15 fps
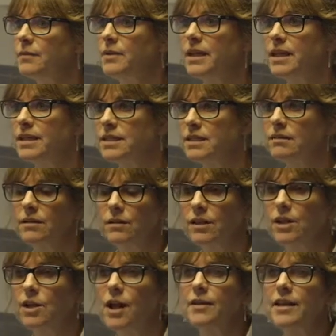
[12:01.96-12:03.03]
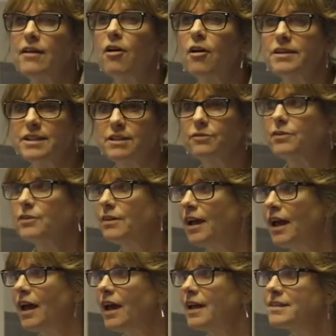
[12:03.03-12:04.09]
because there are different
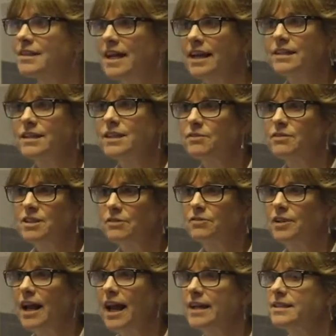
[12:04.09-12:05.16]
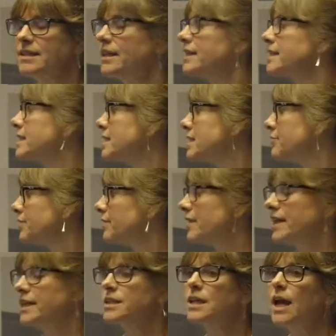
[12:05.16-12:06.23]
standards for different assets, different
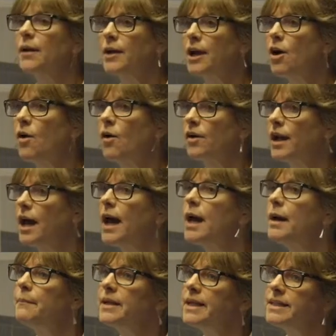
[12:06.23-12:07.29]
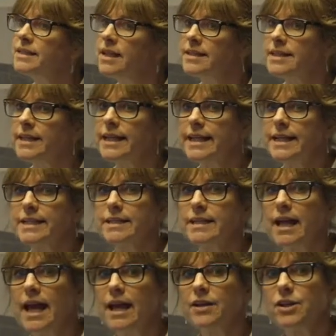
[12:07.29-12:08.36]
things going on, but it does at least
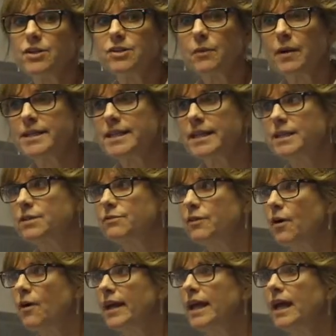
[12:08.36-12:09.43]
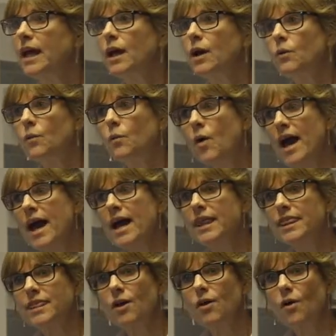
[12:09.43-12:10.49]
allow you to identify where
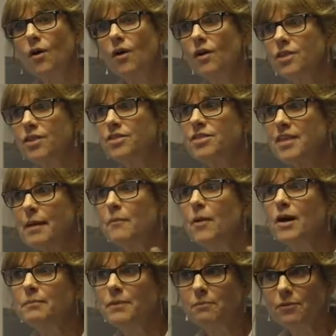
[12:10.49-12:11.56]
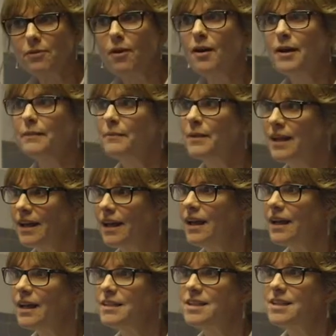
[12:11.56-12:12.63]
there might be prime
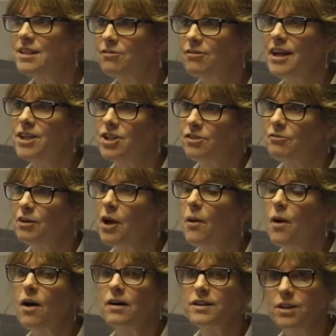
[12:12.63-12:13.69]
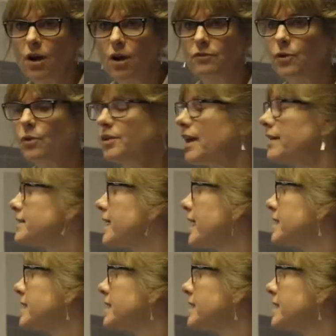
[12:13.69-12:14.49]
consideration required of all those